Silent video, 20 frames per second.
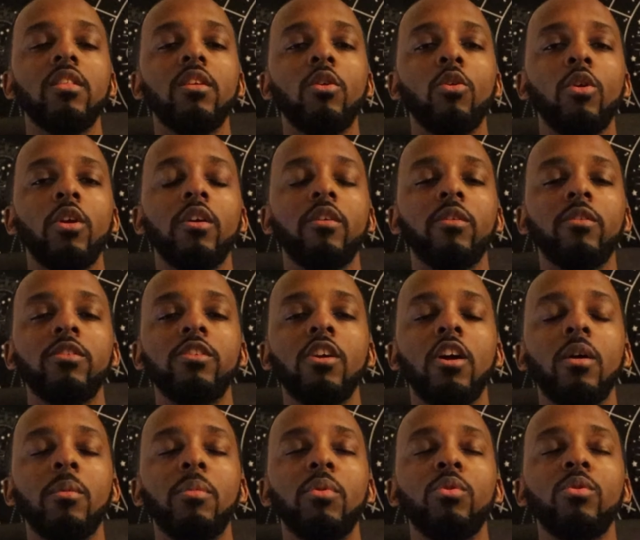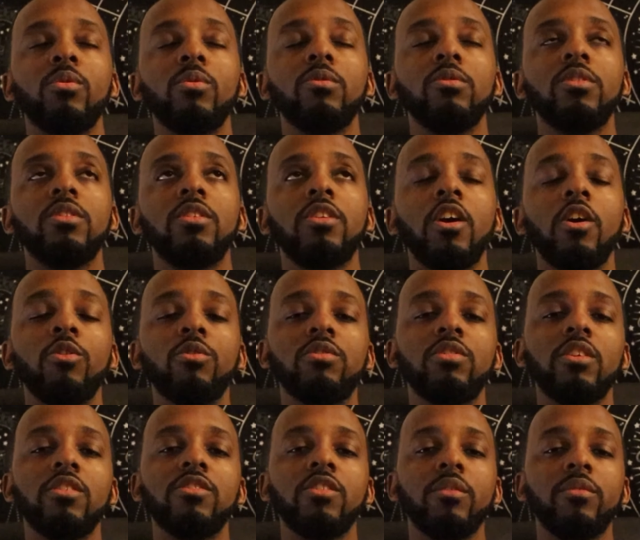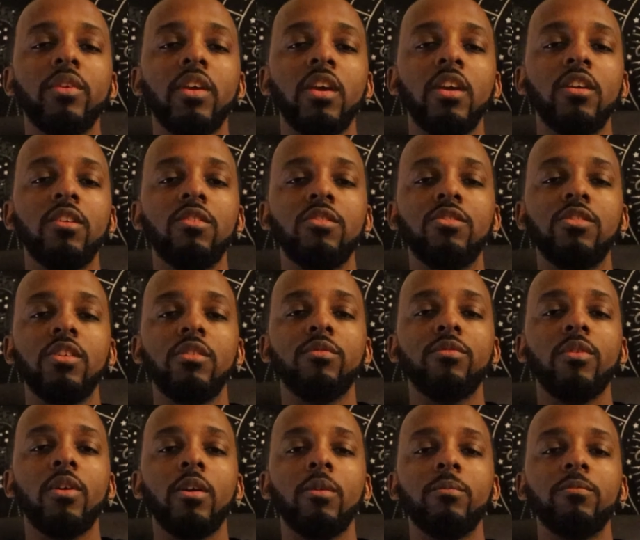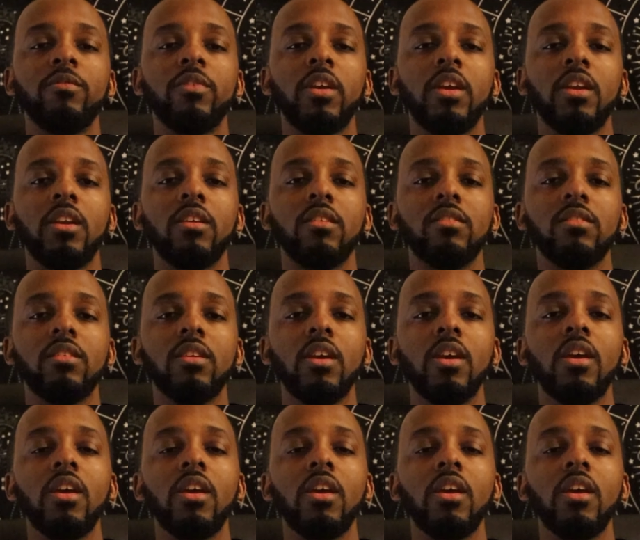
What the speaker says: or a double dosage of energy from Venus.